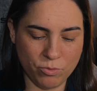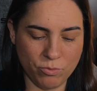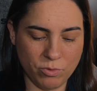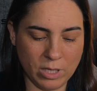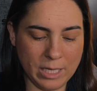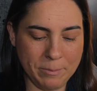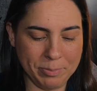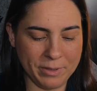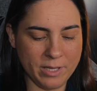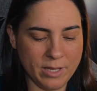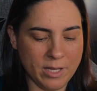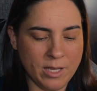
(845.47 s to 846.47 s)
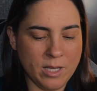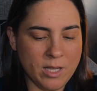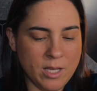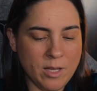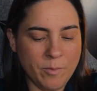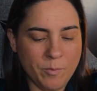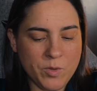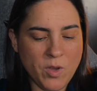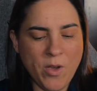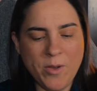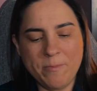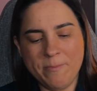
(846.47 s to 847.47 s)
clip.
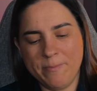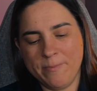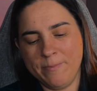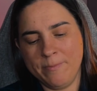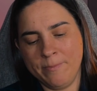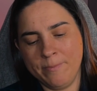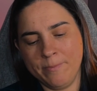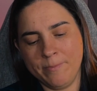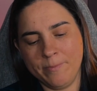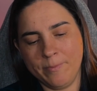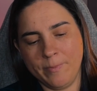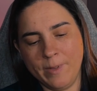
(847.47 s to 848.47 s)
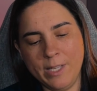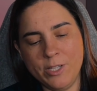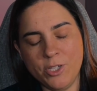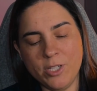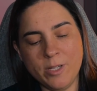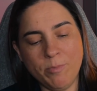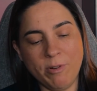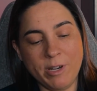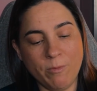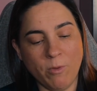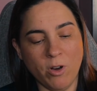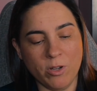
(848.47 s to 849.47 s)
So it's just a pretty
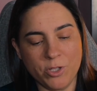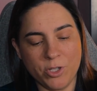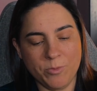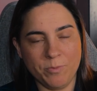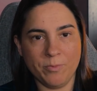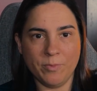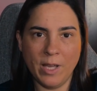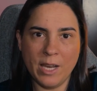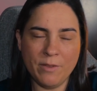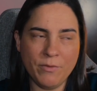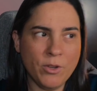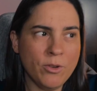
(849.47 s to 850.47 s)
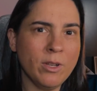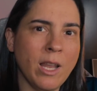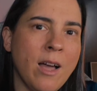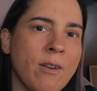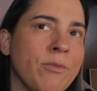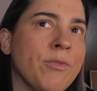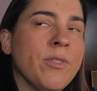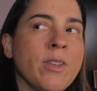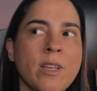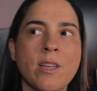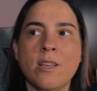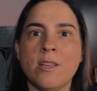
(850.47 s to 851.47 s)
watch. And if you love
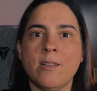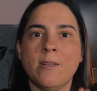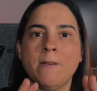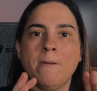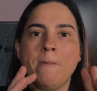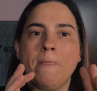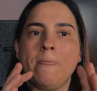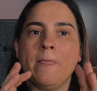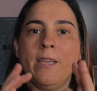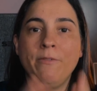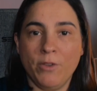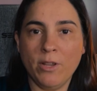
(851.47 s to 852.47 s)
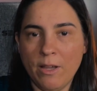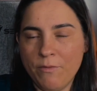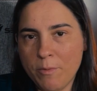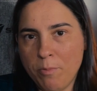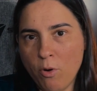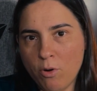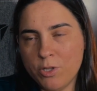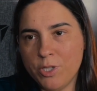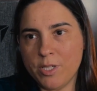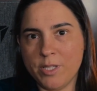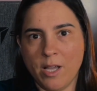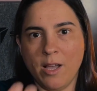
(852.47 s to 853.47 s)
the Porsche
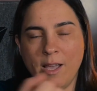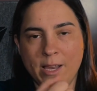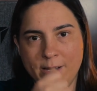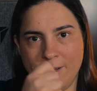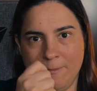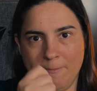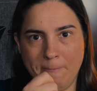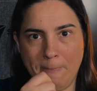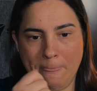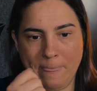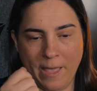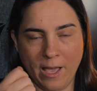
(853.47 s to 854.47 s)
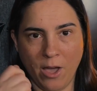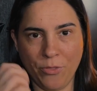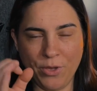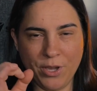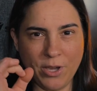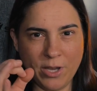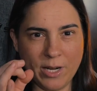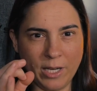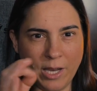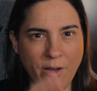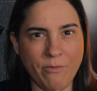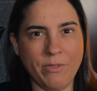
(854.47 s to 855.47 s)
design, I think you're going to
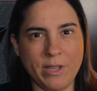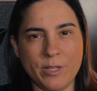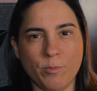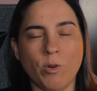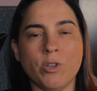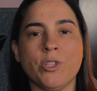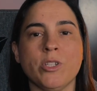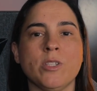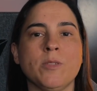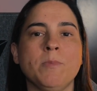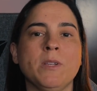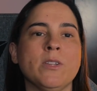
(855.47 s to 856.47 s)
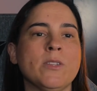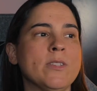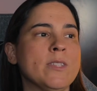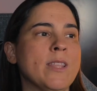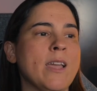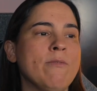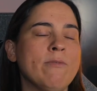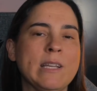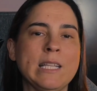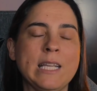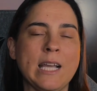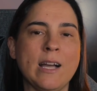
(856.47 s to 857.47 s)
love these watches, because they
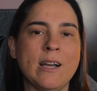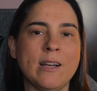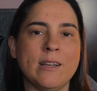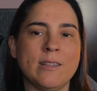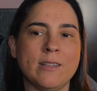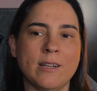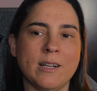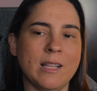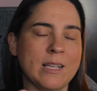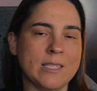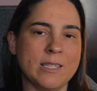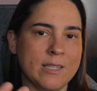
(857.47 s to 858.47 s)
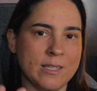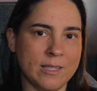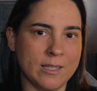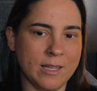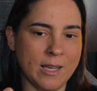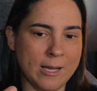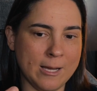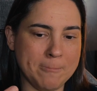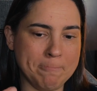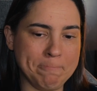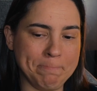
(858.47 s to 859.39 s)
really are a classic nod